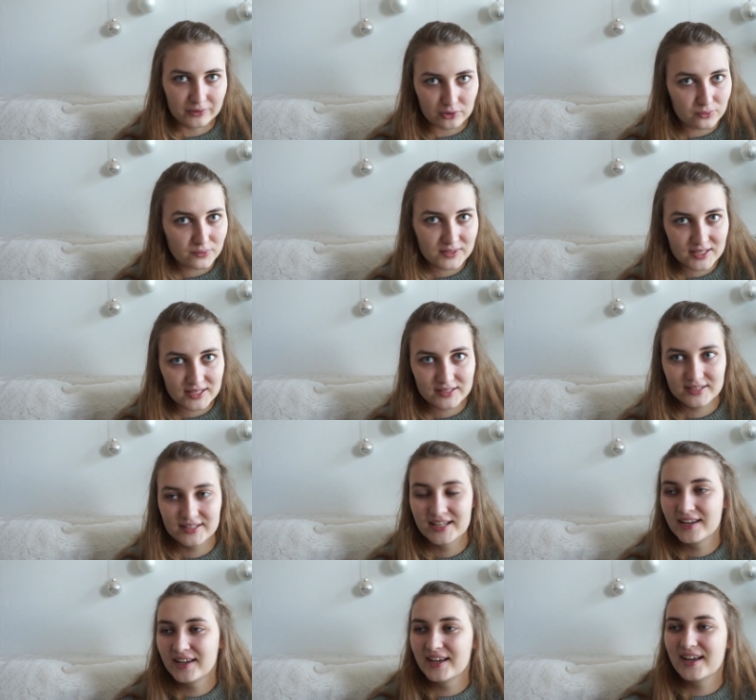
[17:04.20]
use it,
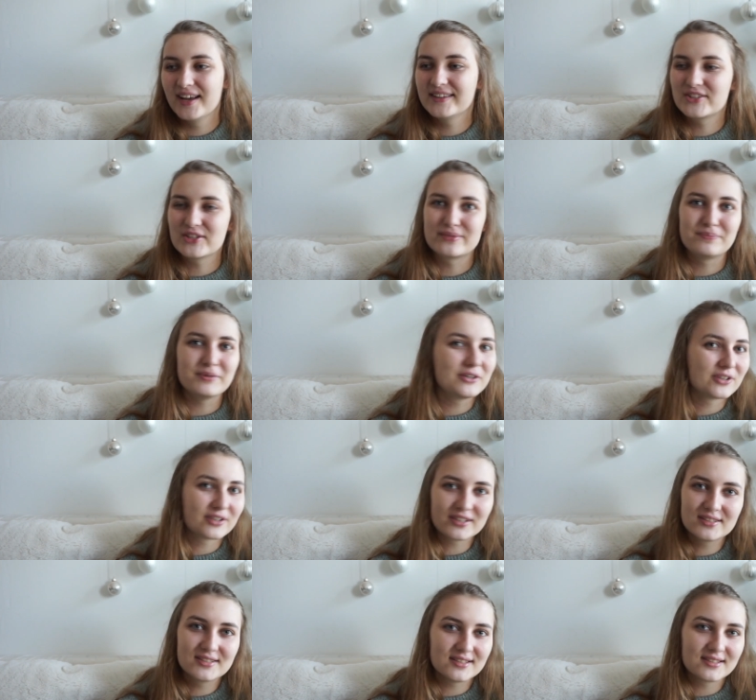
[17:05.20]
just
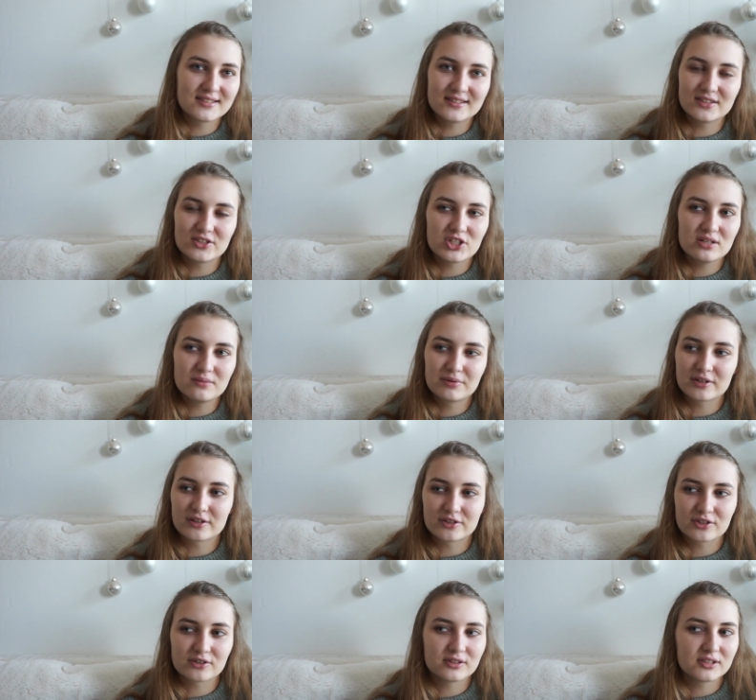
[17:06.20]
because it's the cheaper
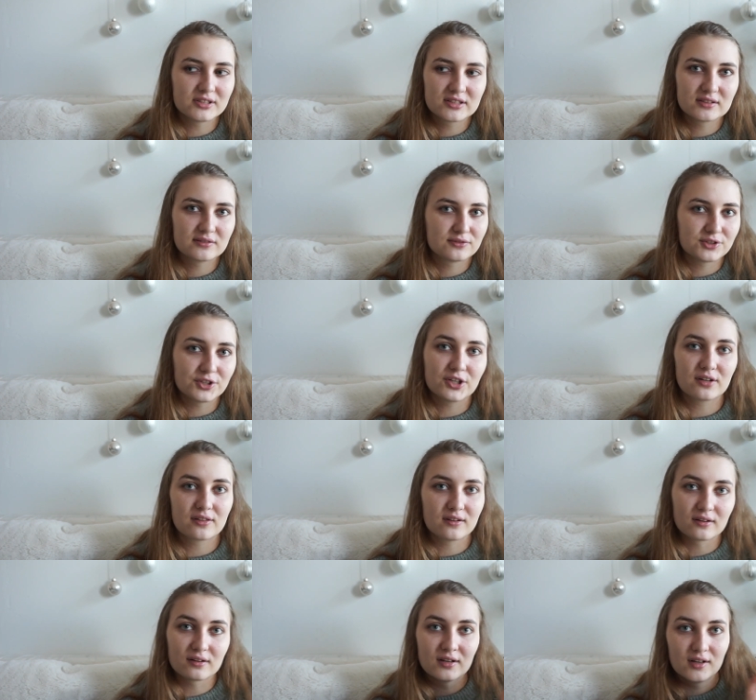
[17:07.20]
alternative to all
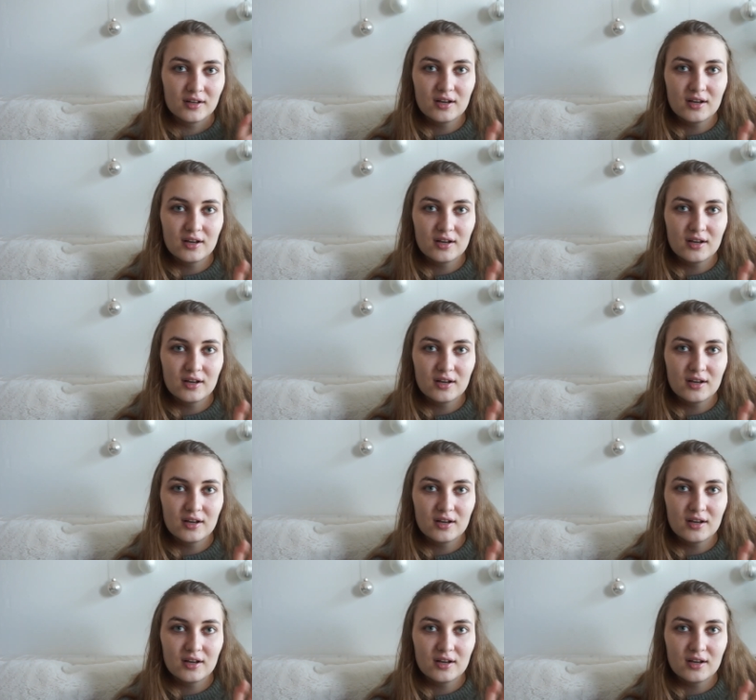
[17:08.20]
the